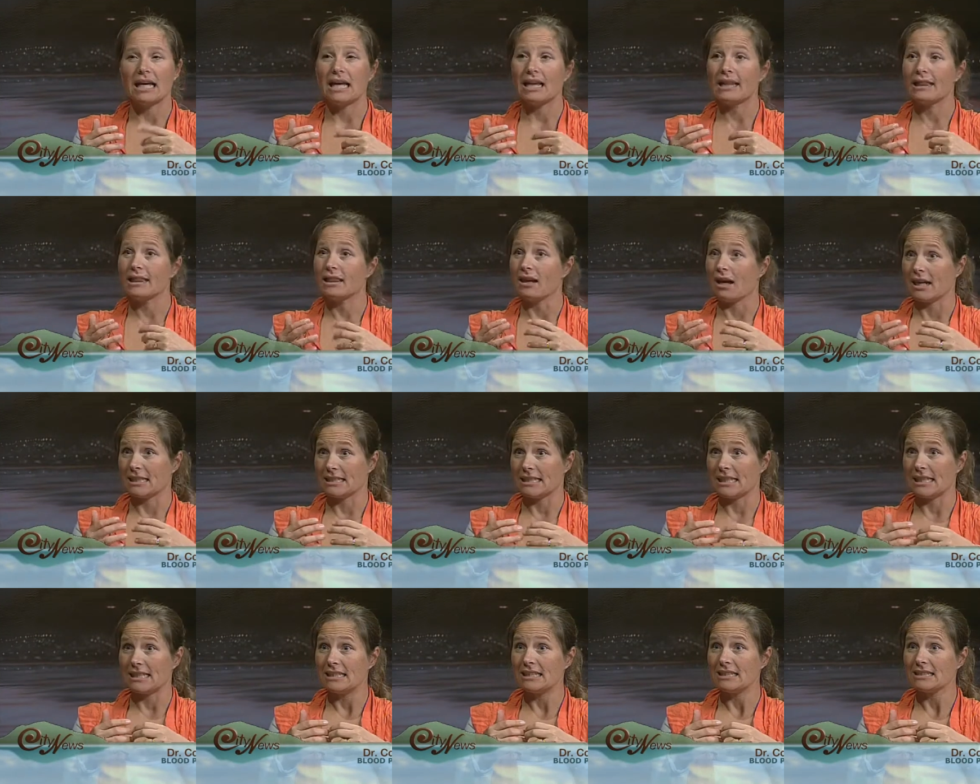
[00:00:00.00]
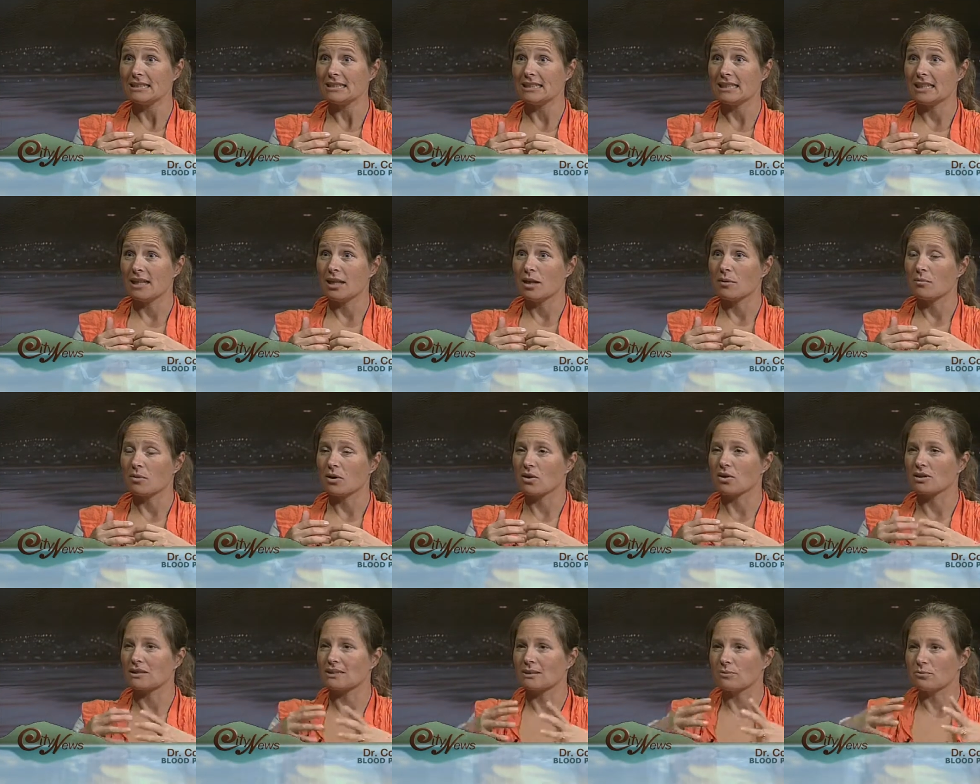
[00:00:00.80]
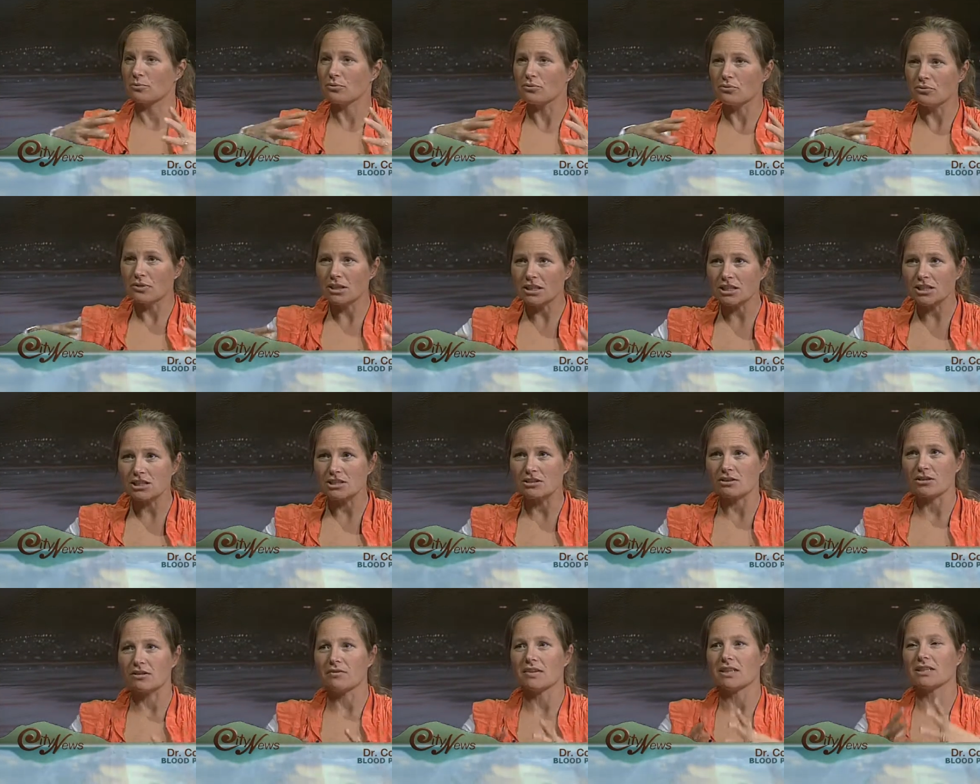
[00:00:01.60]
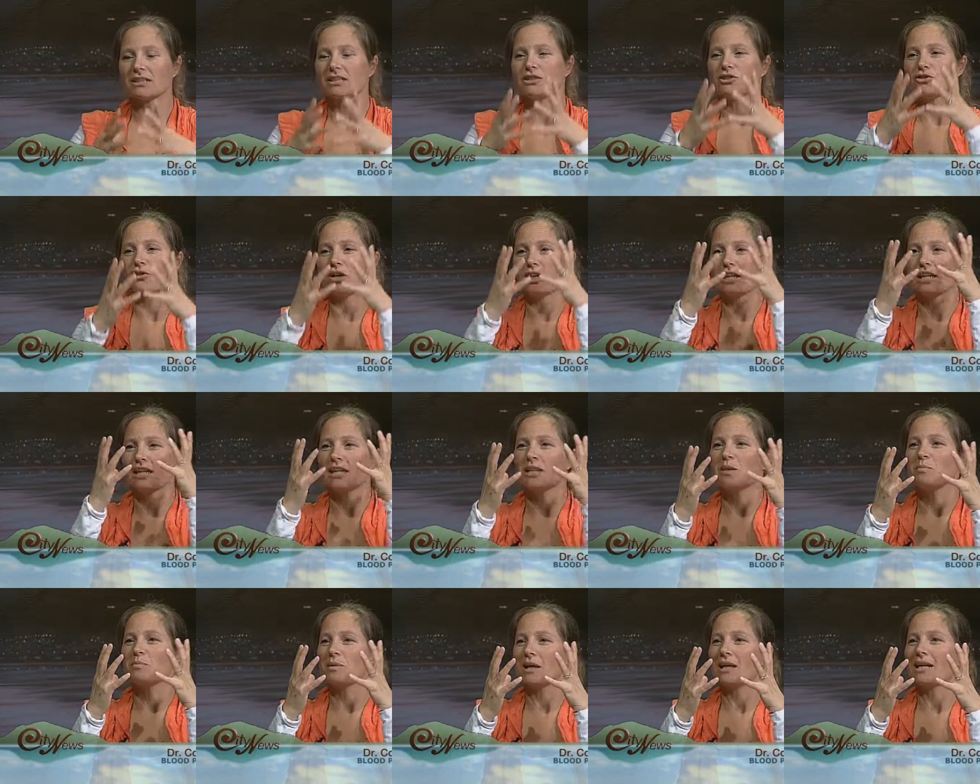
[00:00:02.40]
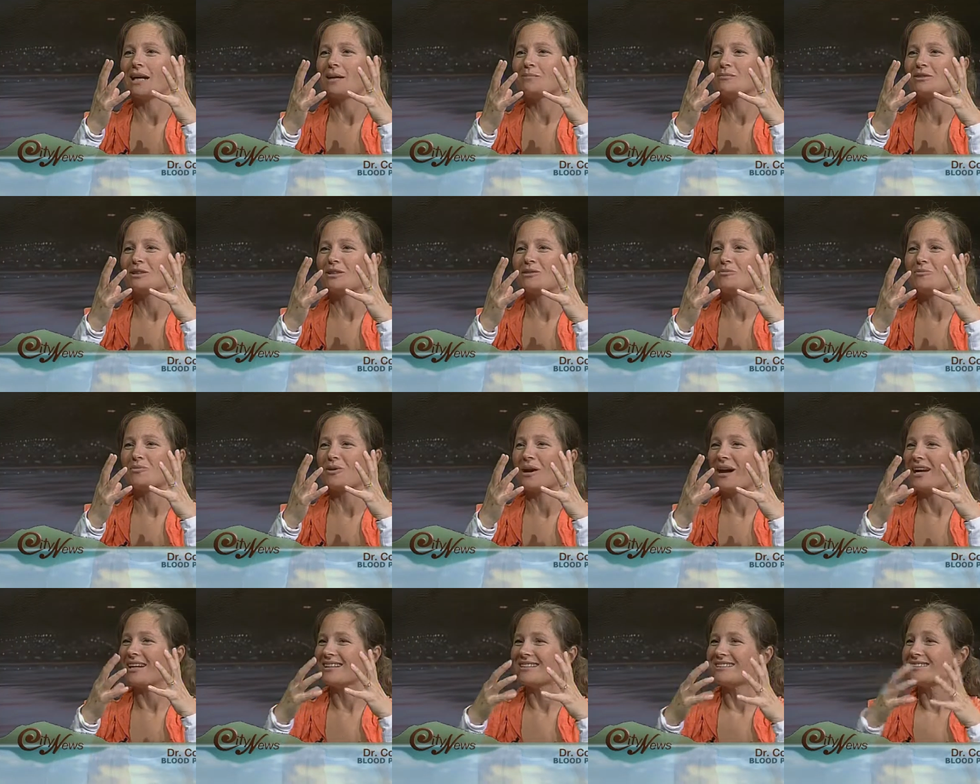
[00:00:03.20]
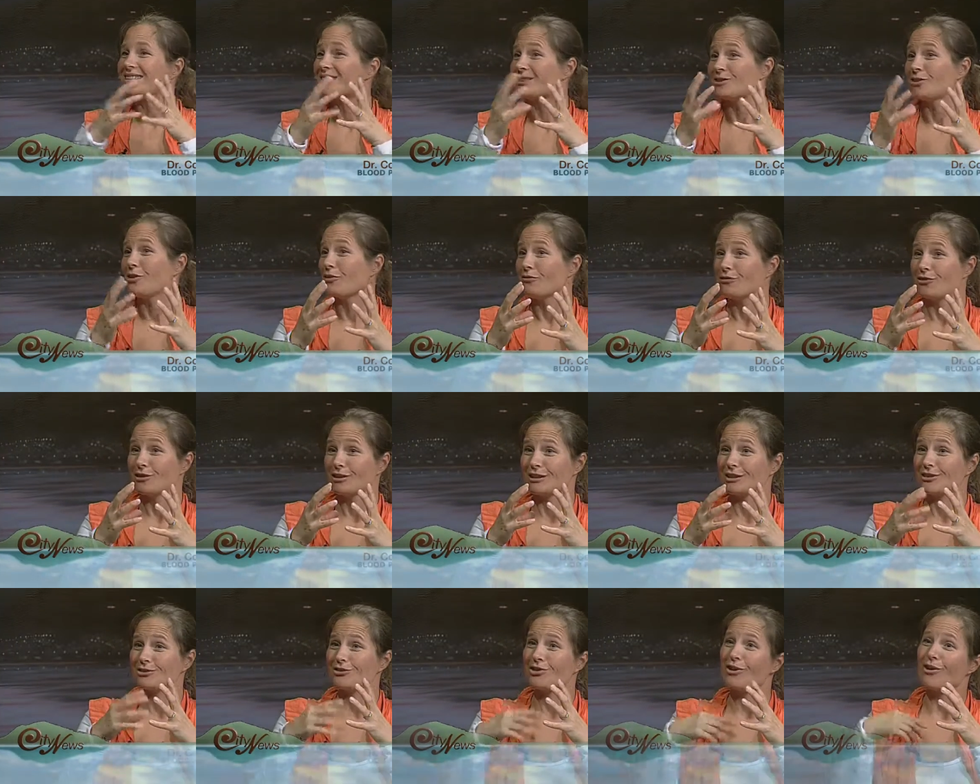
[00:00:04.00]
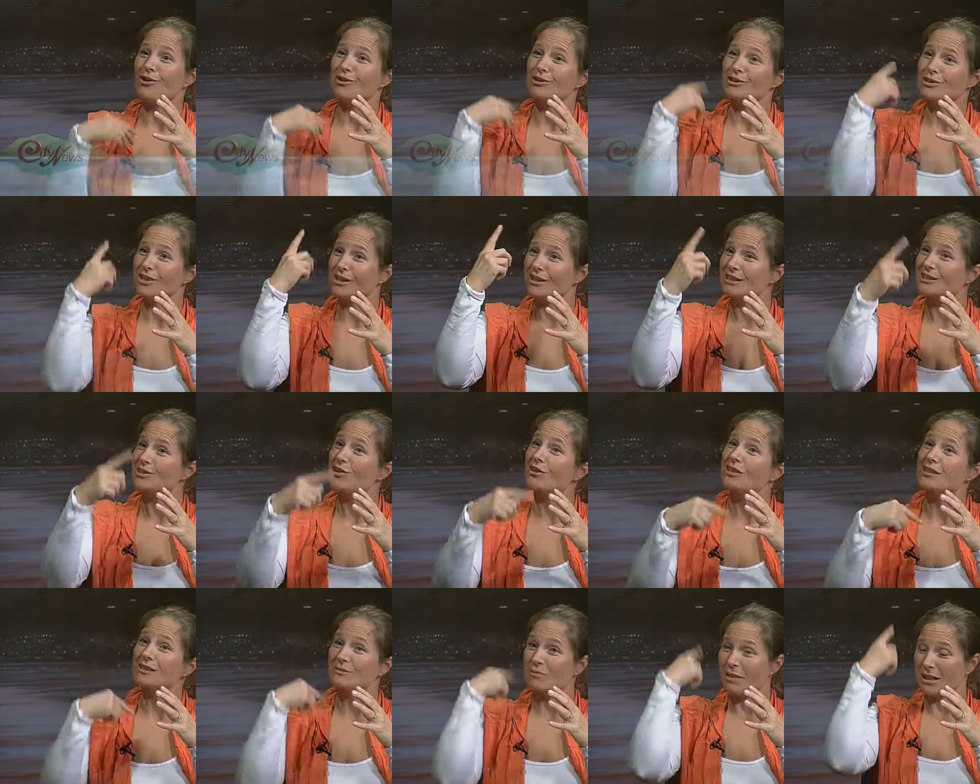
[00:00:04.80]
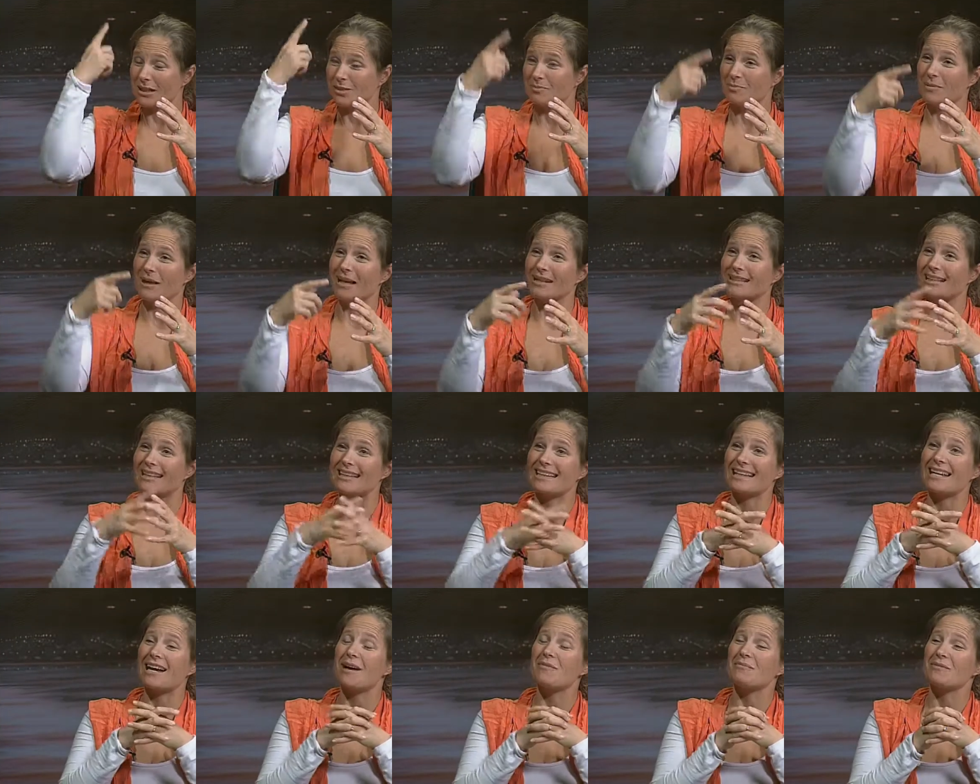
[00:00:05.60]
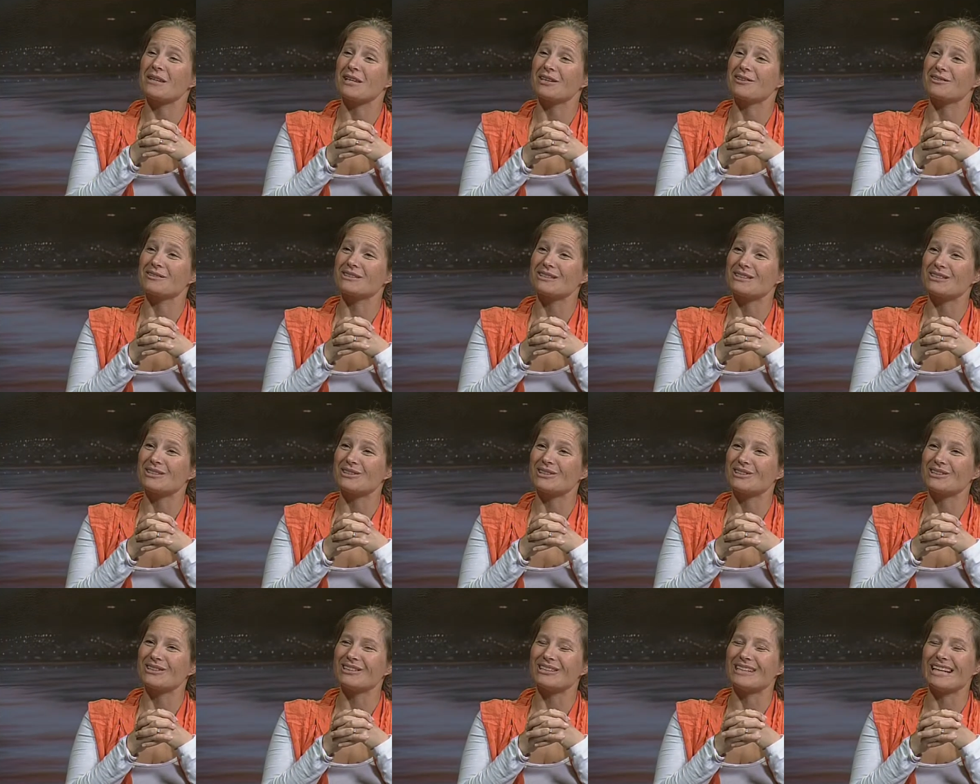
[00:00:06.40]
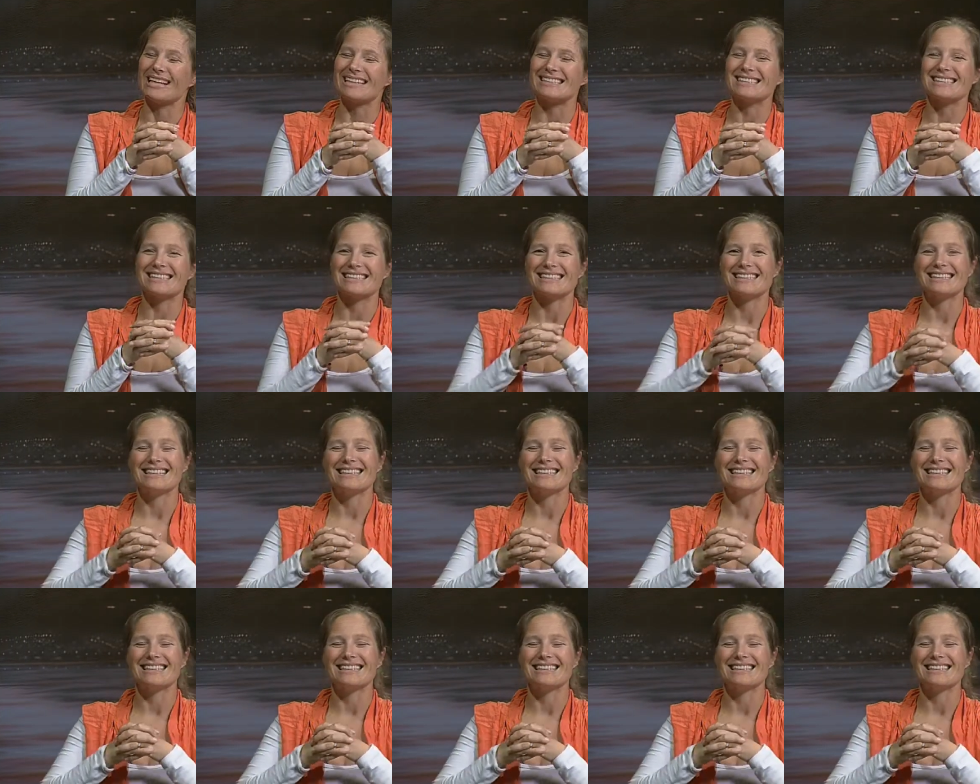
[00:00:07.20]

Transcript: lightheaded because the pressure of actually trying to get the blood up to the brain is just not very strong, so there's not as much blood getting up there and circulating.